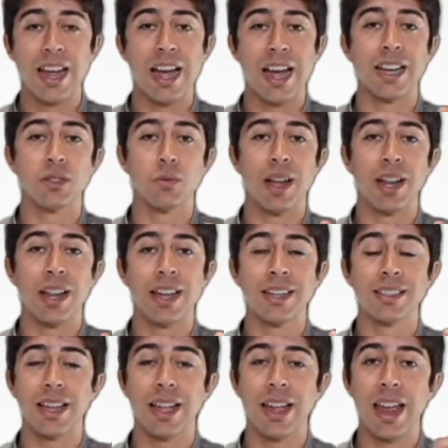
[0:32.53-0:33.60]
as well
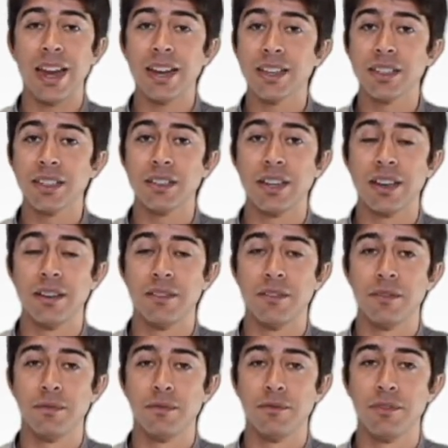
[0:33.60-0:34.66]
as edit
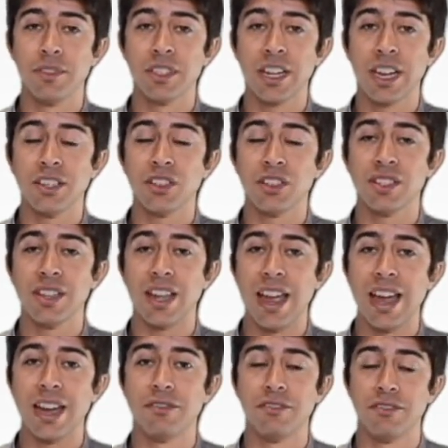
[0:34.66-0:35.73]
sketches
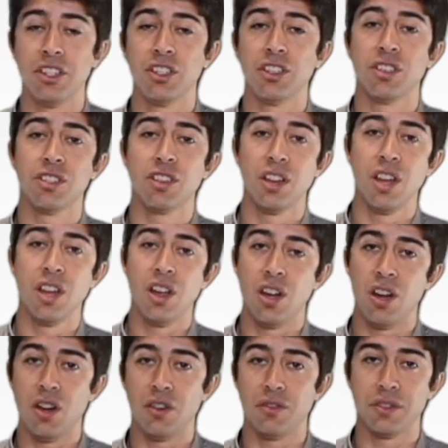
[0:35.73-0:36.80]
and features
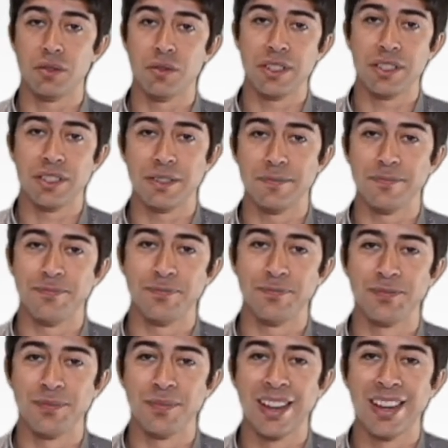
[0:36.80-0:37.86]
afterwards.
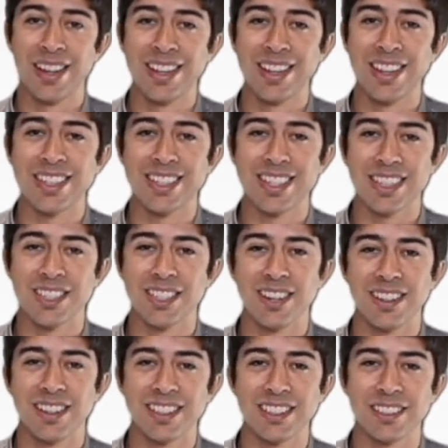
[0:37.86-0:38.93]
Let's get
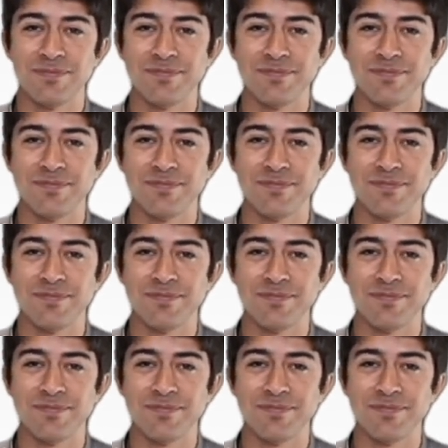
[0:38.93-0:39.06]
started.